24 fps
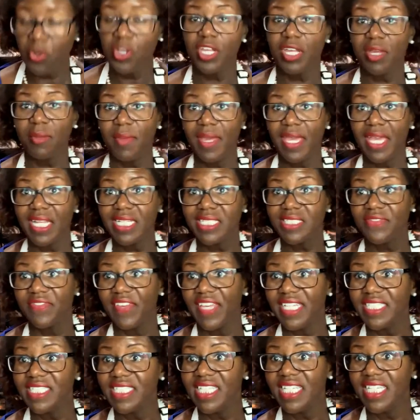or you can make it as
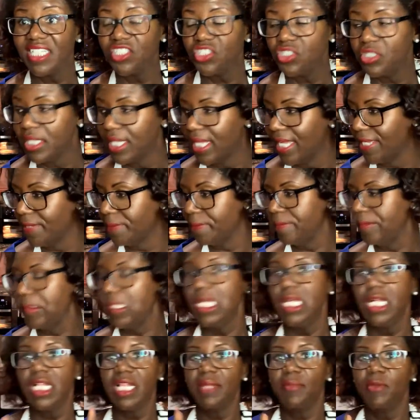fancy as you like.
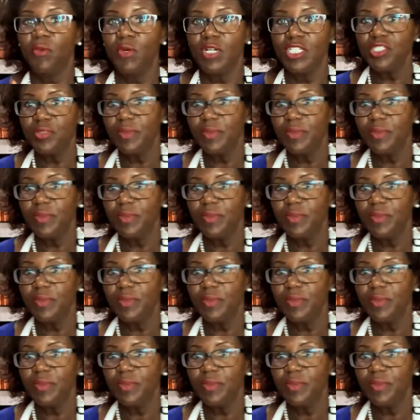Let me